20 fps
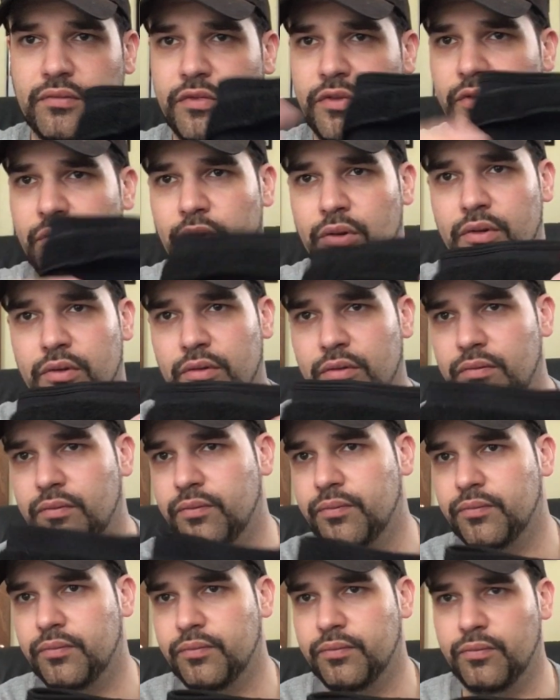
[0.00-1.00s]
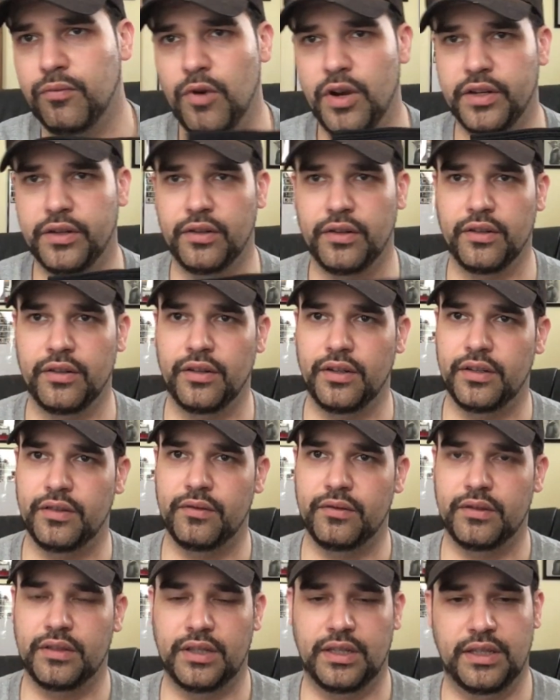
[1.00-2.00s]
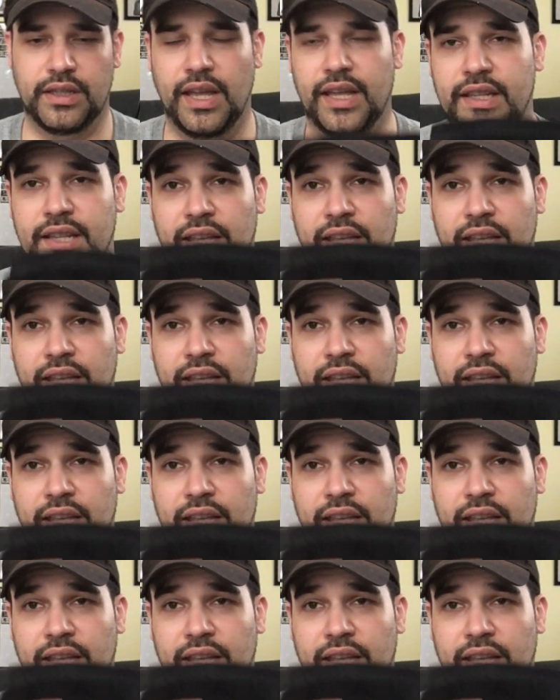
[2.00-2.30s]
through winter, and that